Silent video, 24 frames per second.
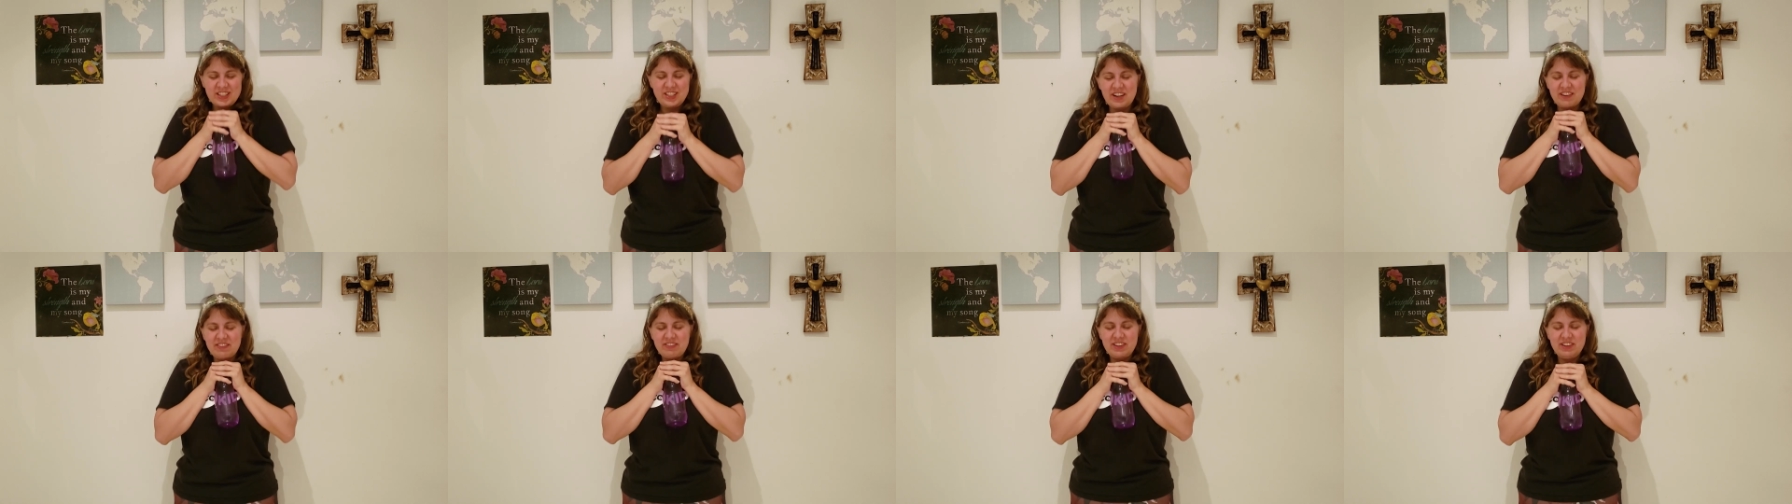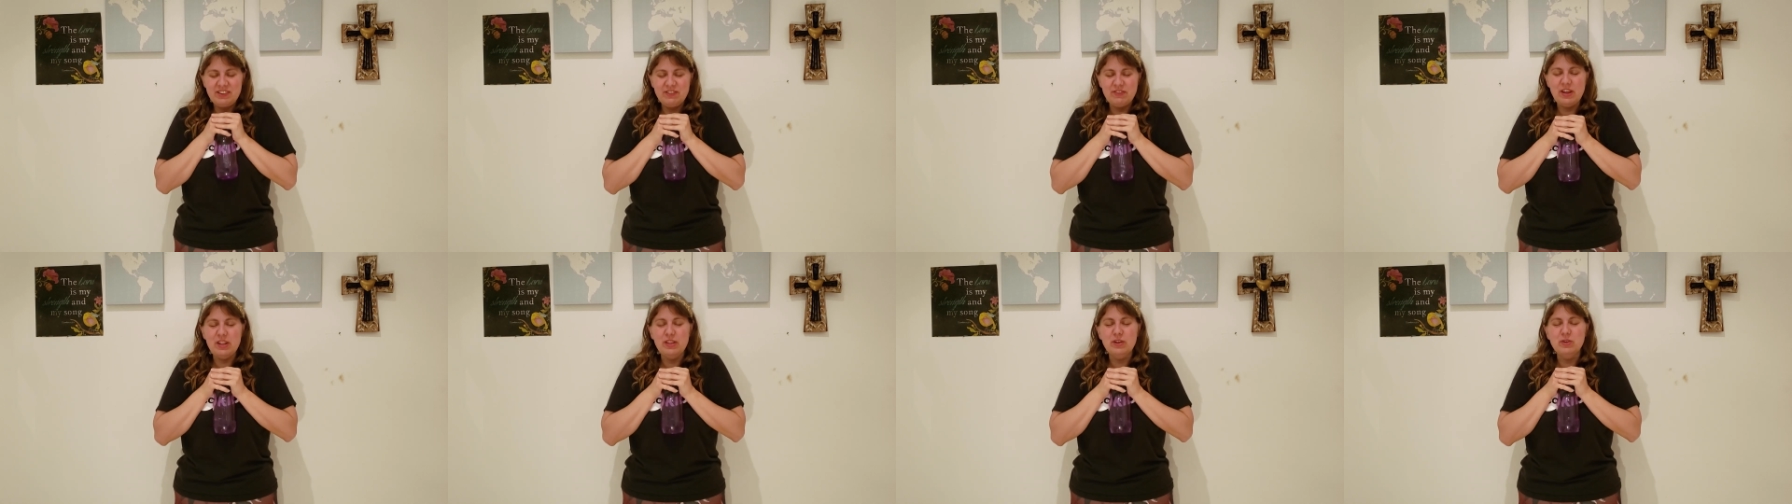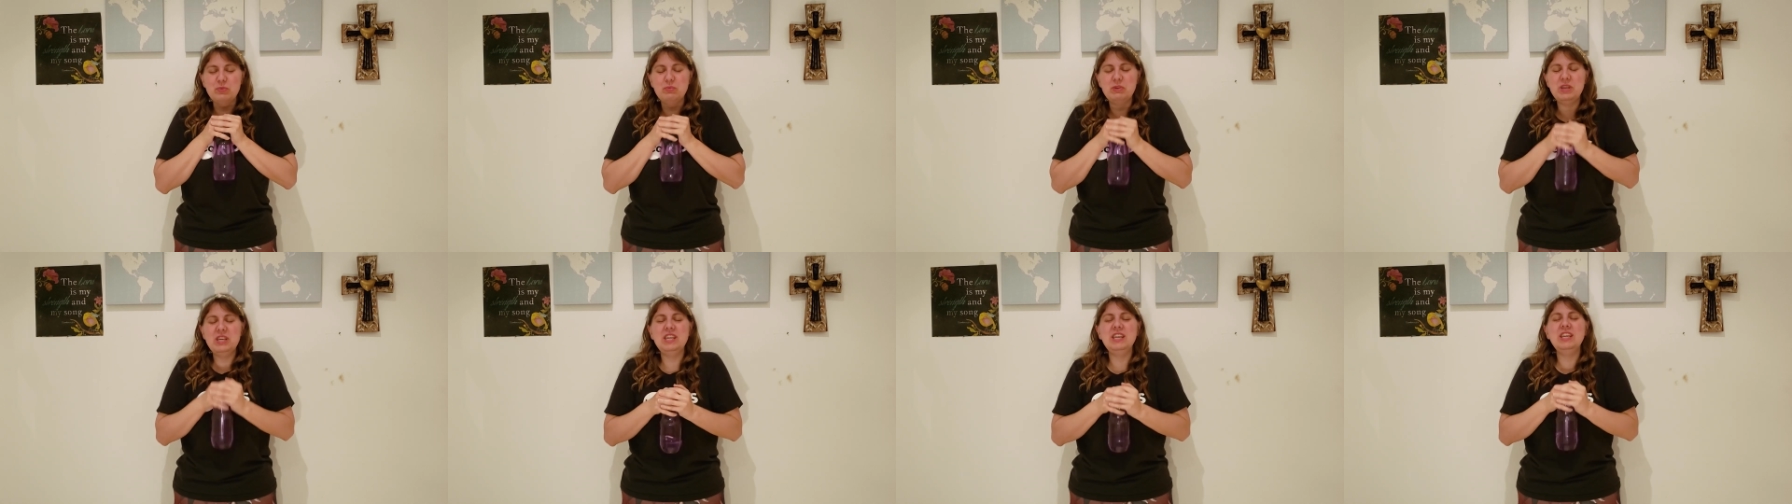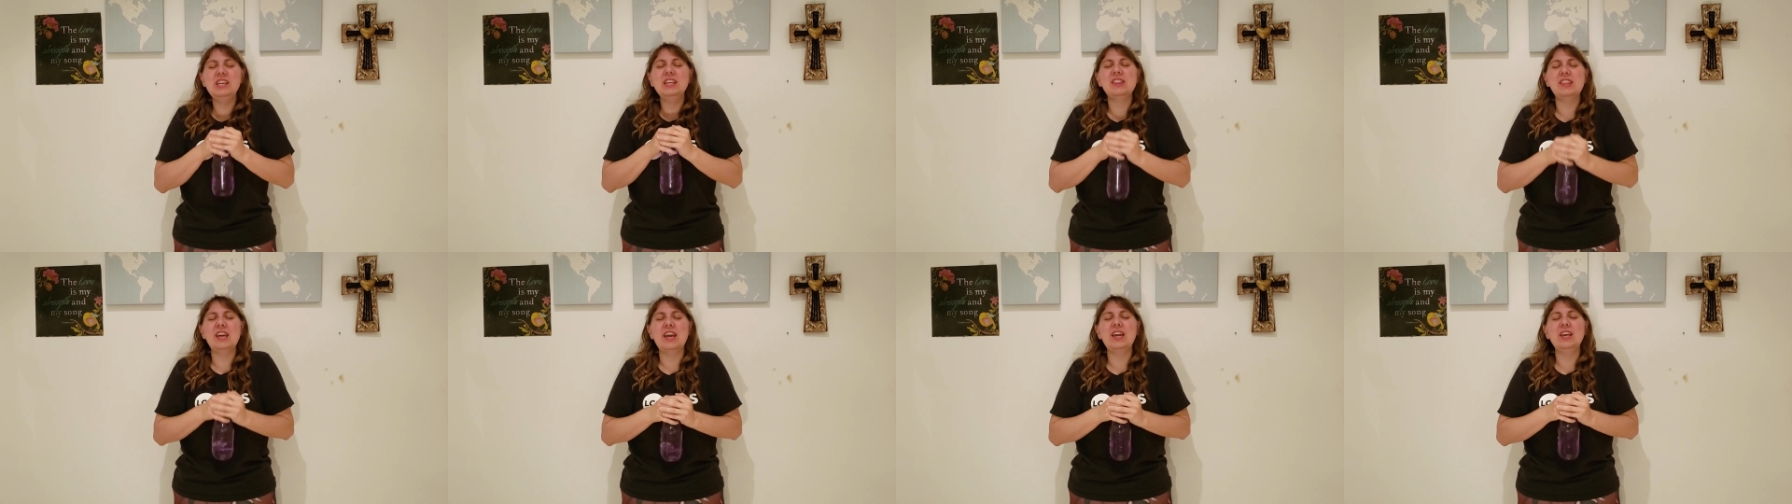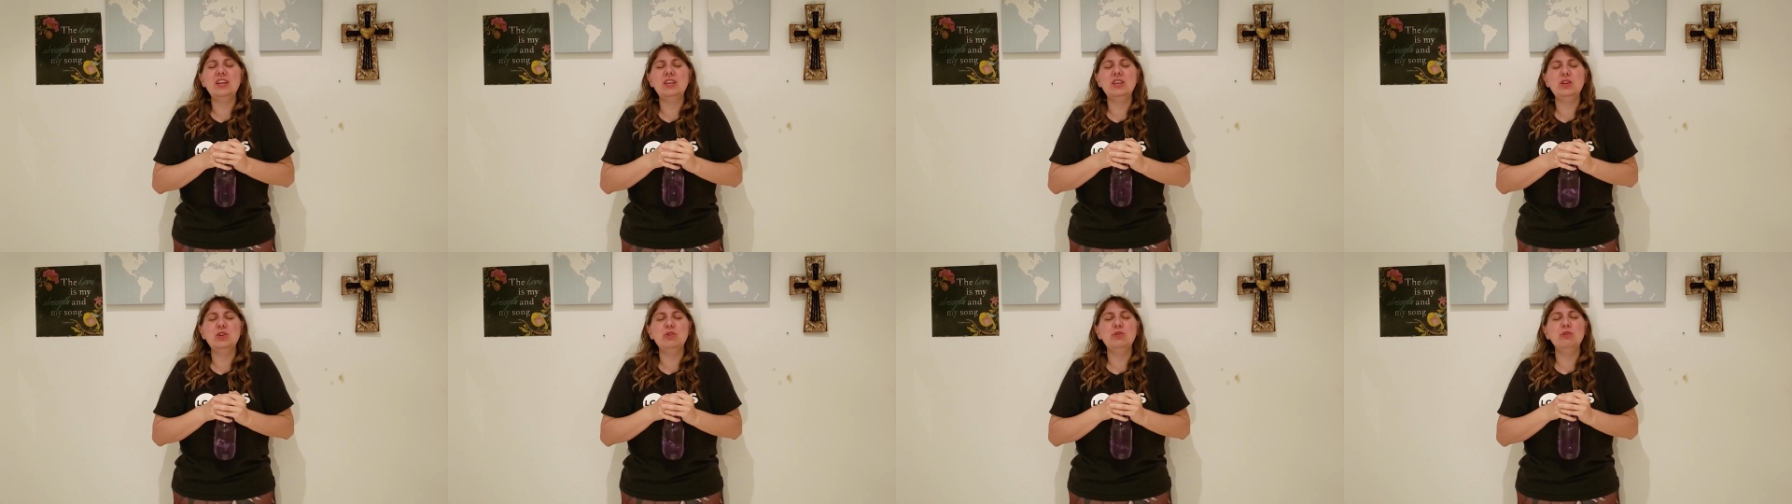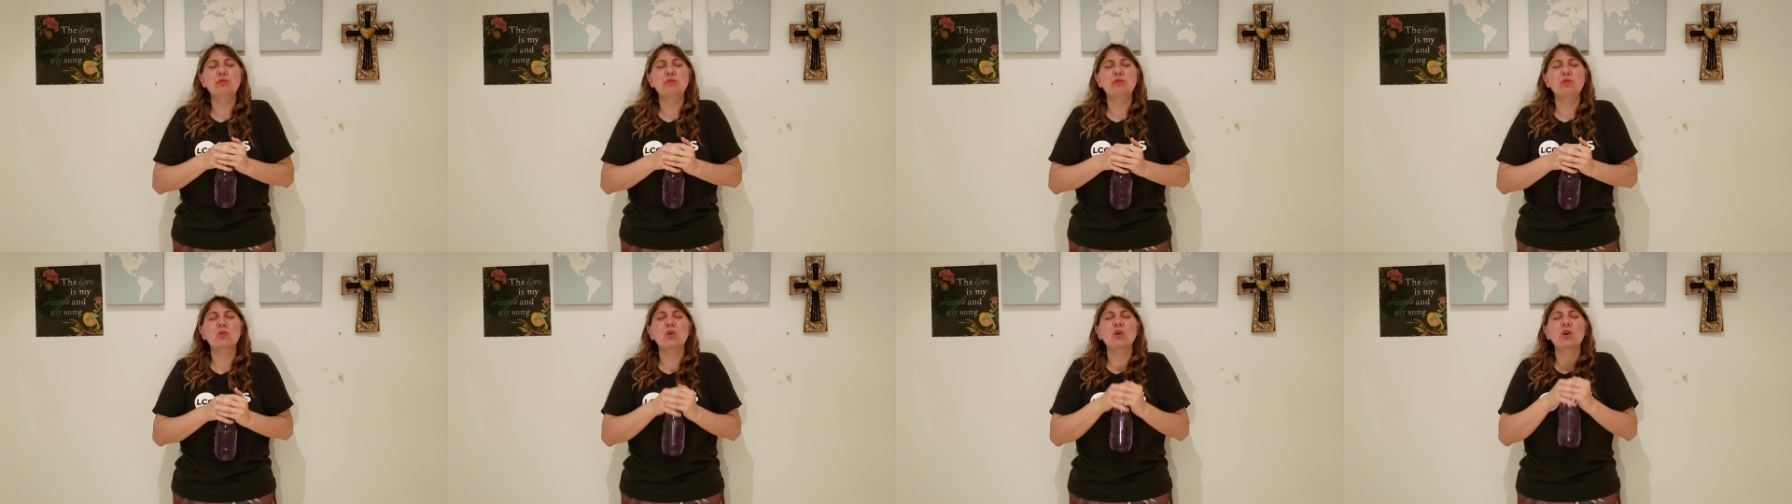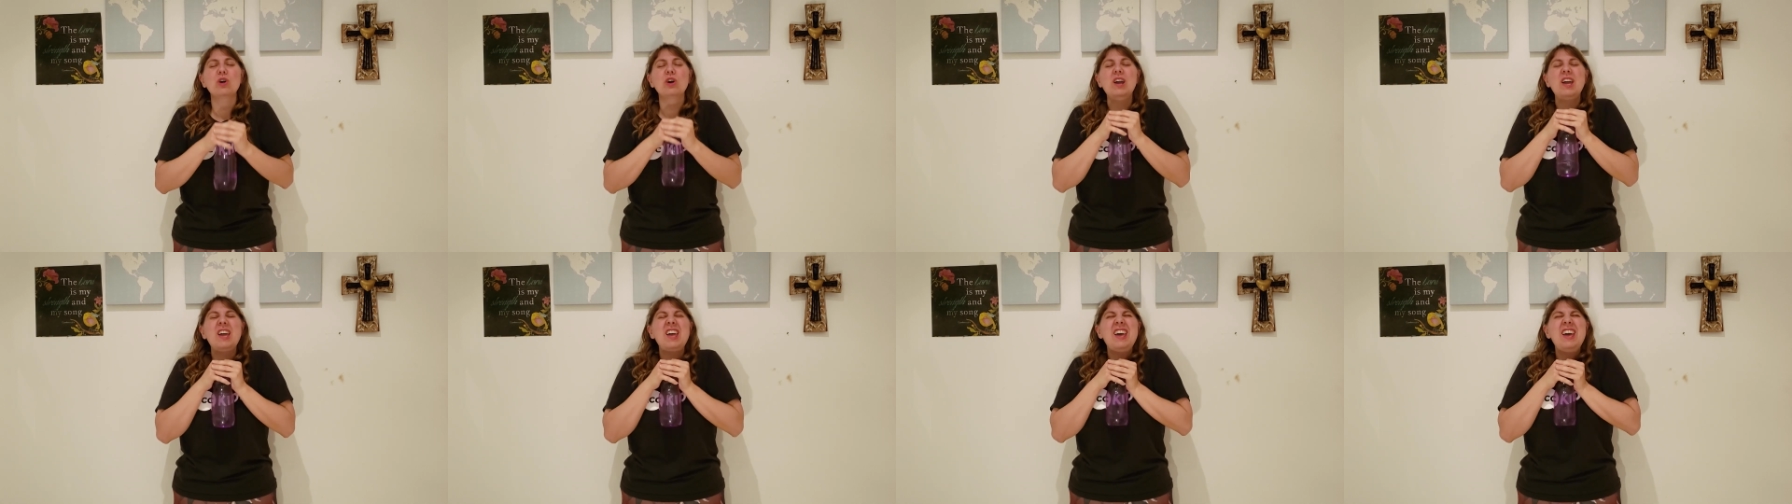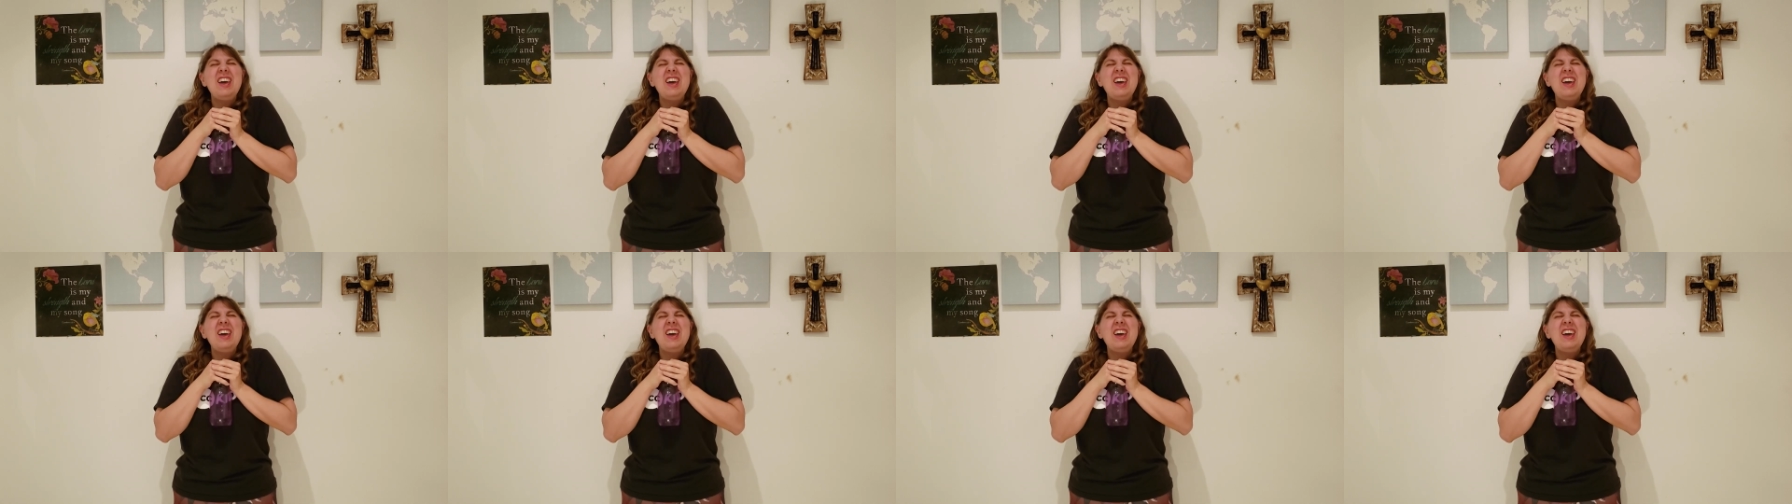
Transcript: Dear Heavenly Father, we thank you for